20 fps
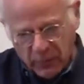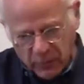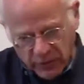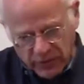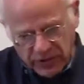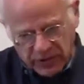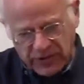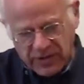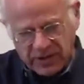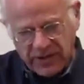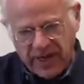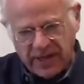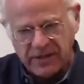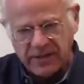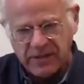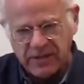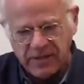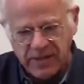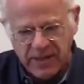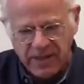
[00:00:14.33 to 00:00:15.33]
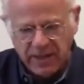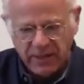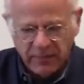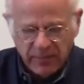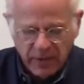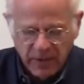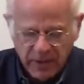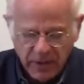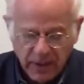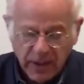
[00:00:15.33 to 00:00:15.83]
which is the next
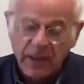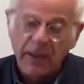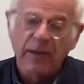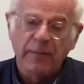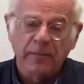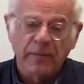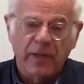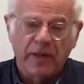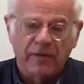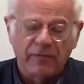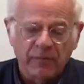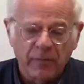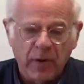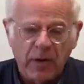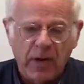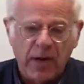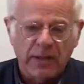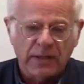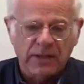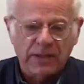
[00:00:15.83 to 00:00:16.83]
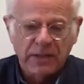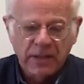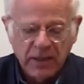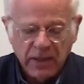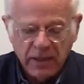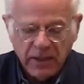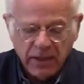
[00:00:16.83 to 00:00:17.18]
theme um, of Marx